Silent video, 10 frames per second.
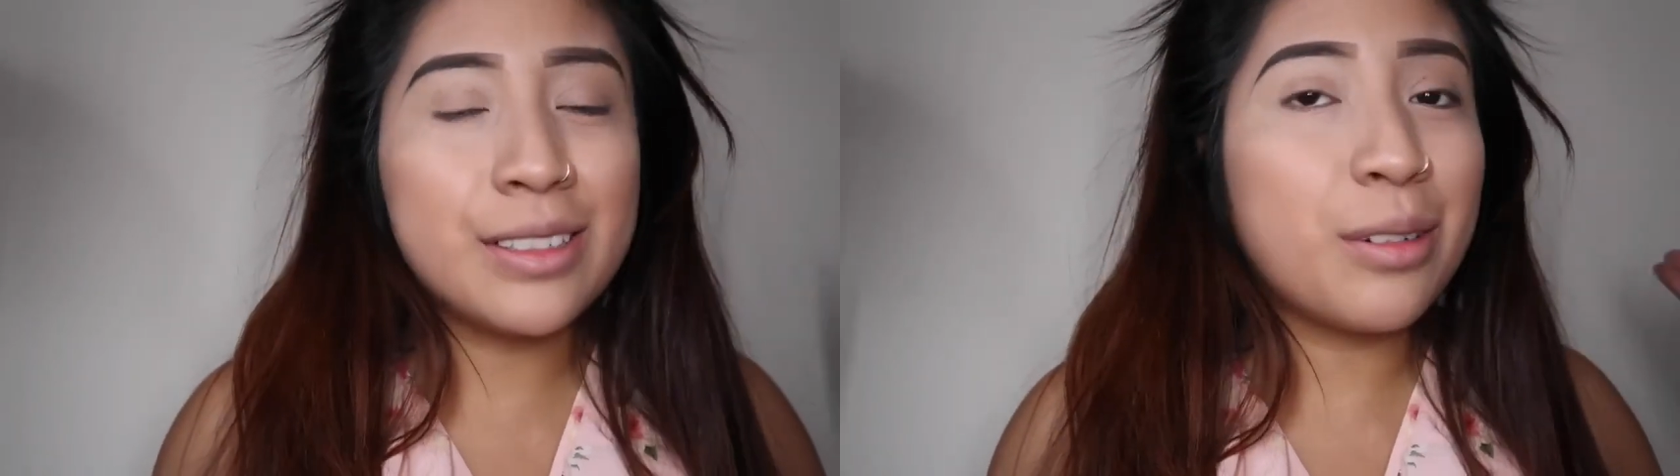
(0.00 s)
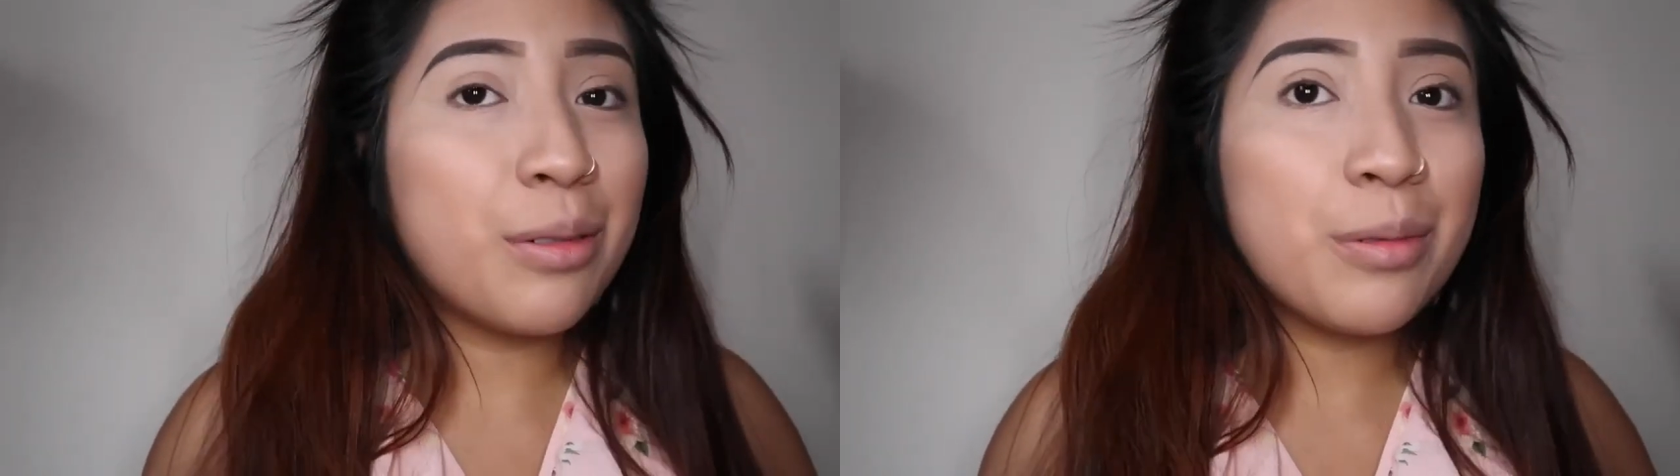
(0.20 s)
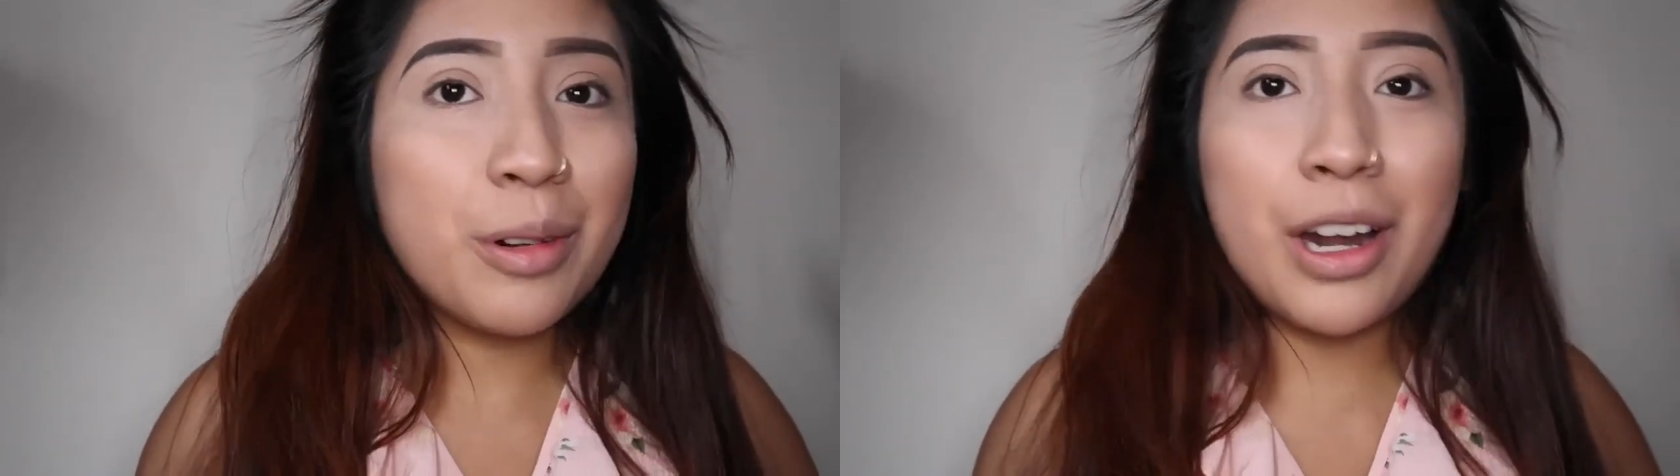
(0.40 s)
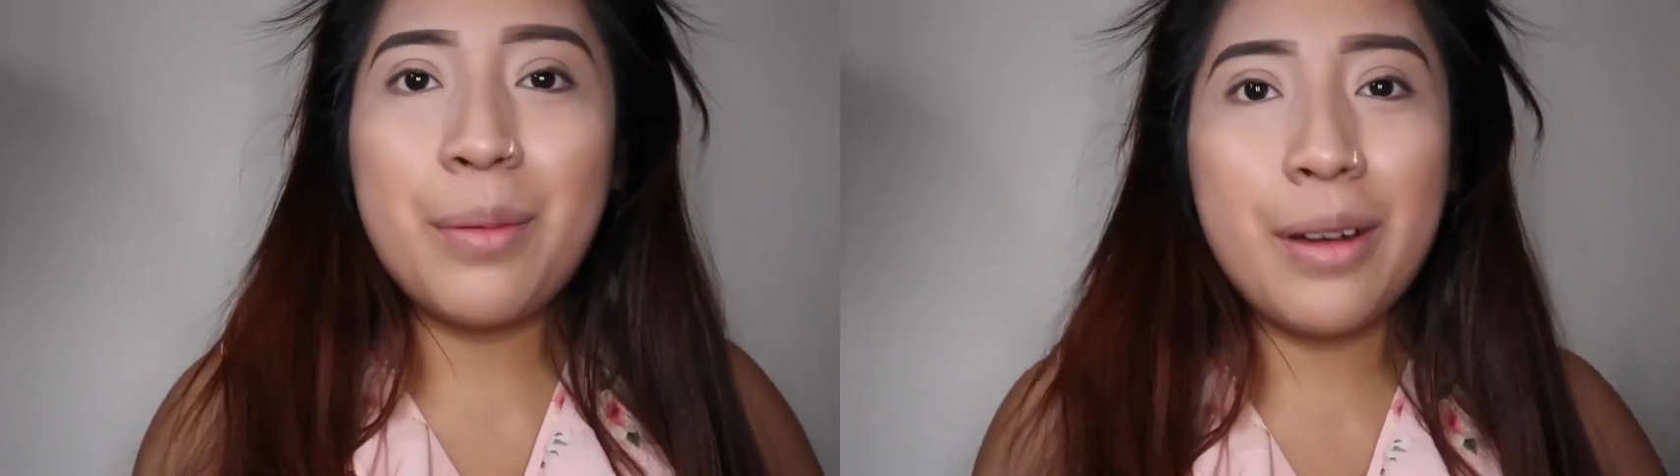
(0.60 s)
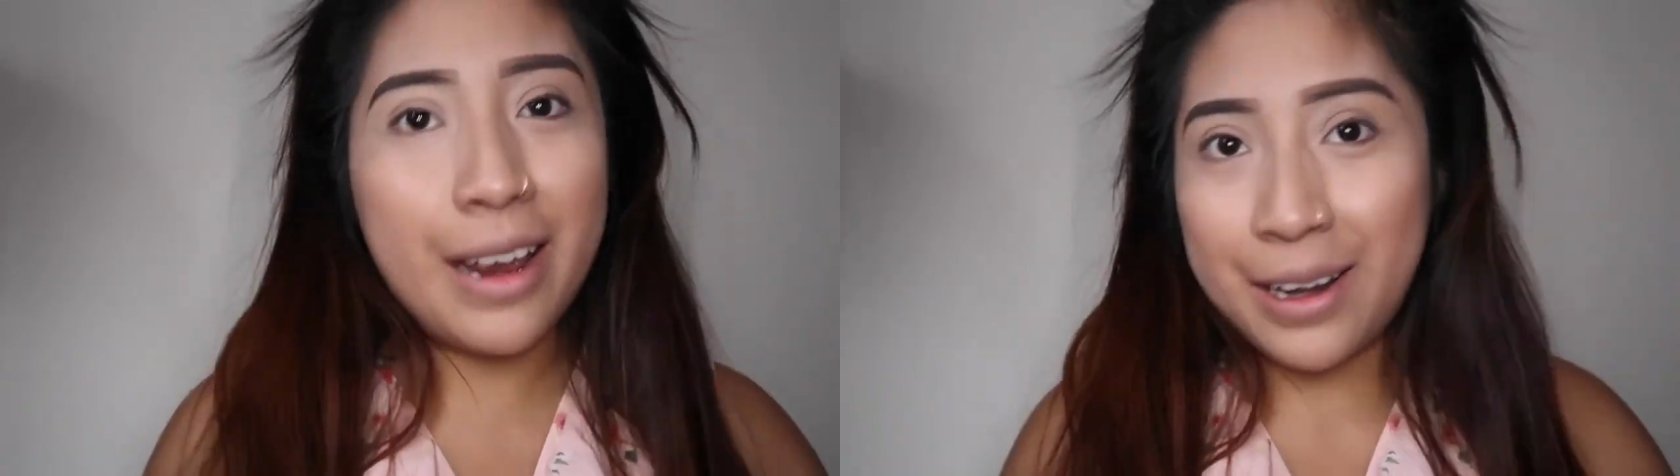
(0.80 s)
Don't worry
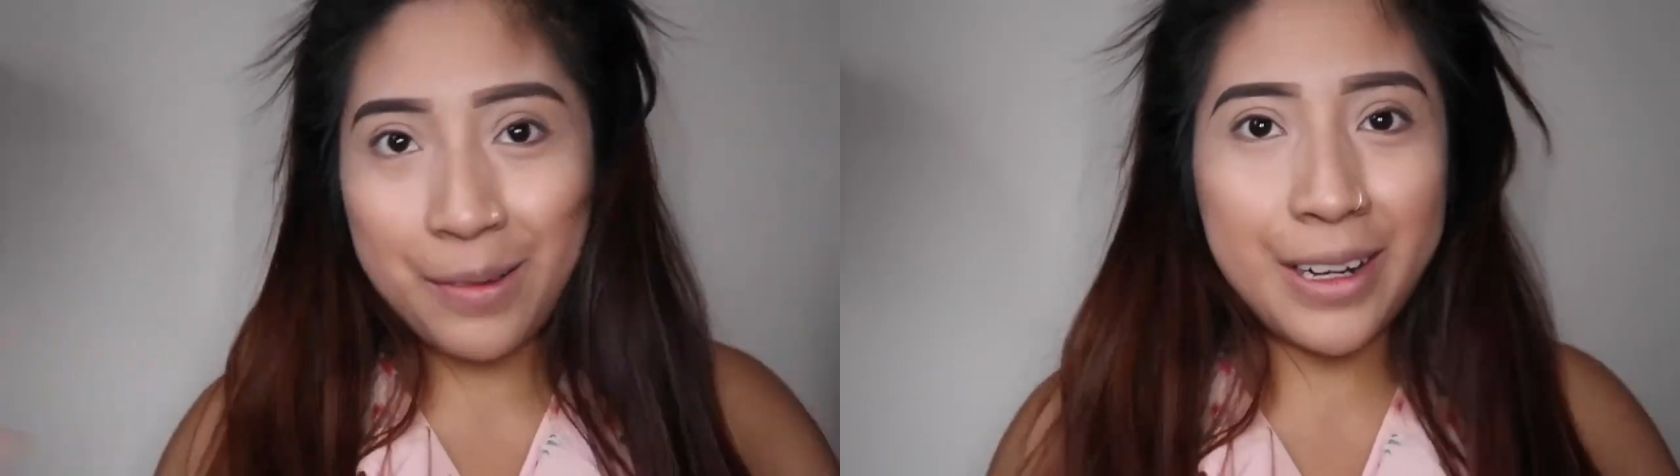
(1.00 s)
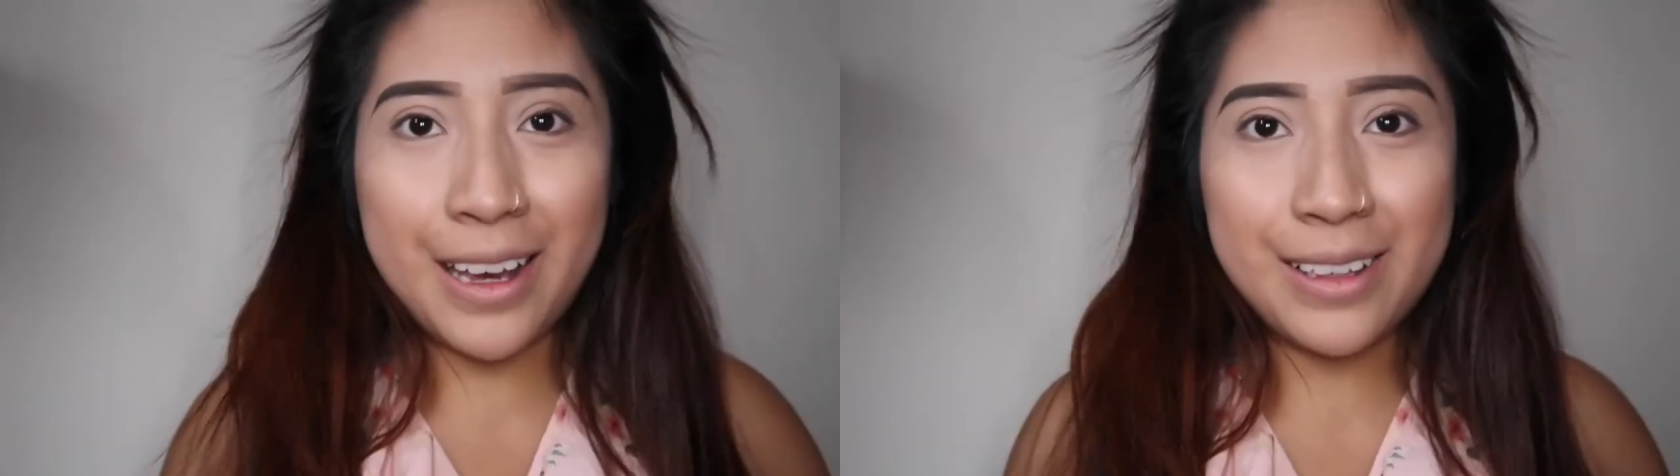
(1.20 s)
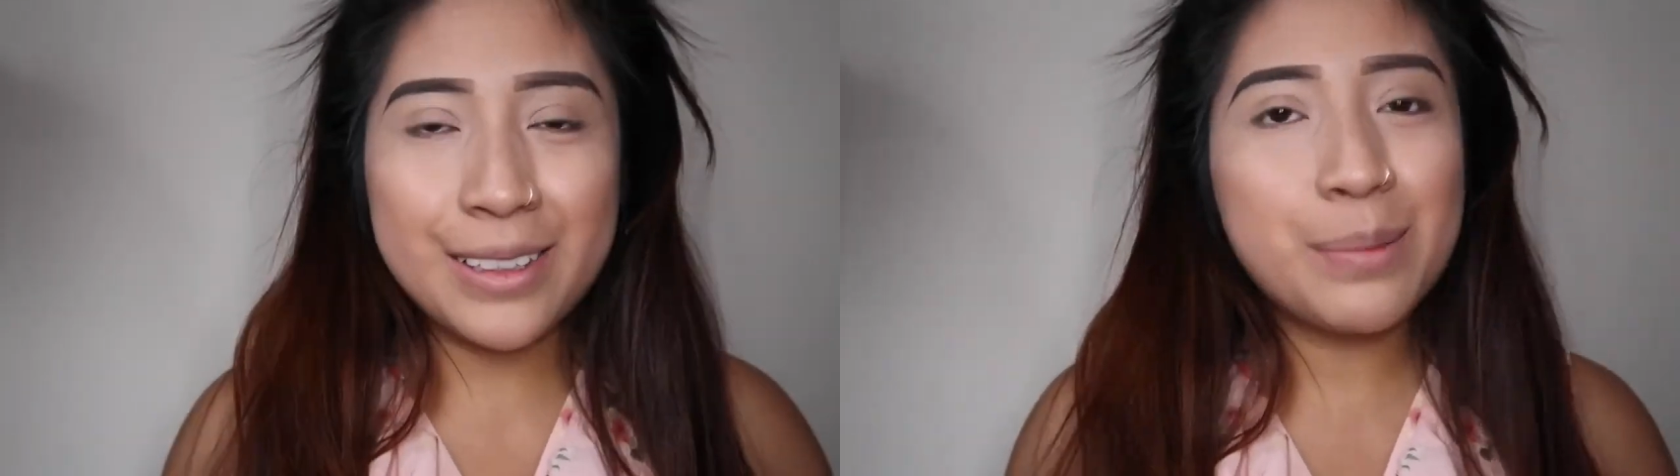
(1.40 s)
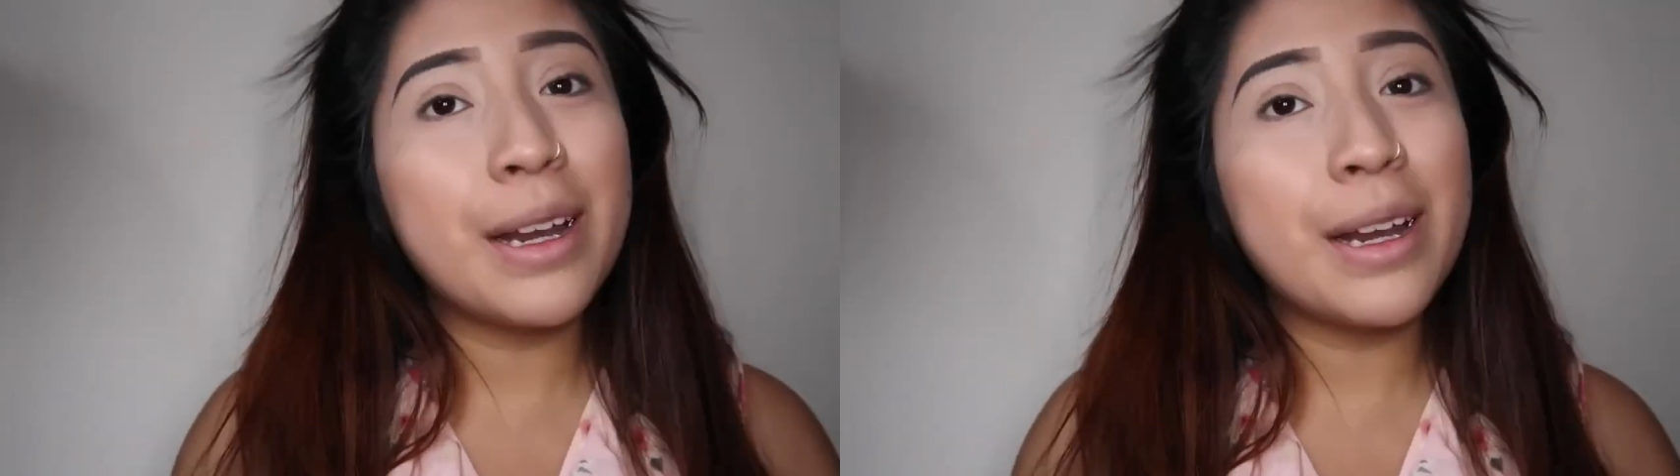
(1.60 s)
about anyone else.